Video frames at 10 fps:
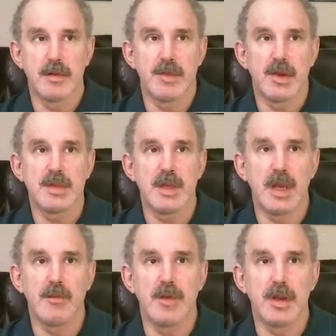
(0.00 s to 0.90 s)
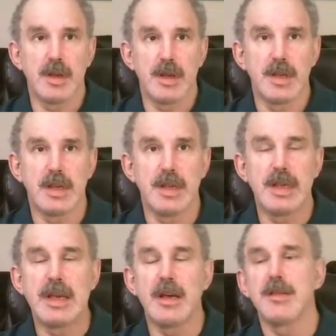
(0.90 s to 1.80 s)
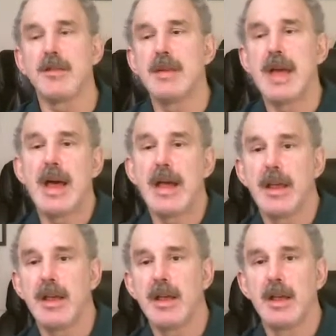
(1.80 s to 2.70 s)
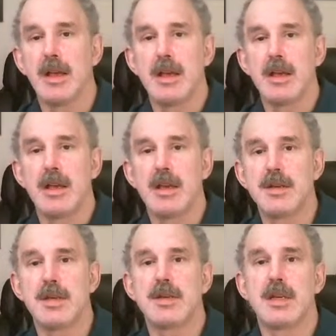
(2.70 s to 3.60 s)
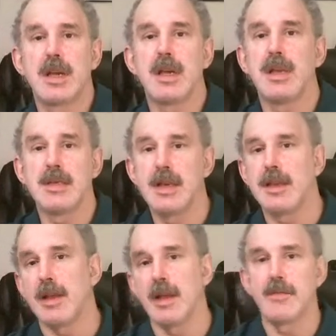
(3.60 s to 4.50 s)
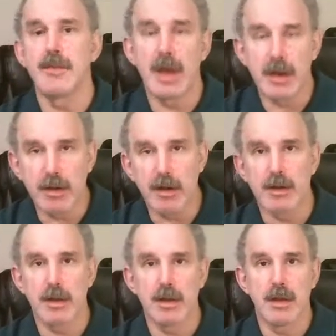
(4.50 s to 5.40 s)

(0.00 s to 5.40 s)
Mostly I'm Randy. The other data is just to kind of say that I have a background.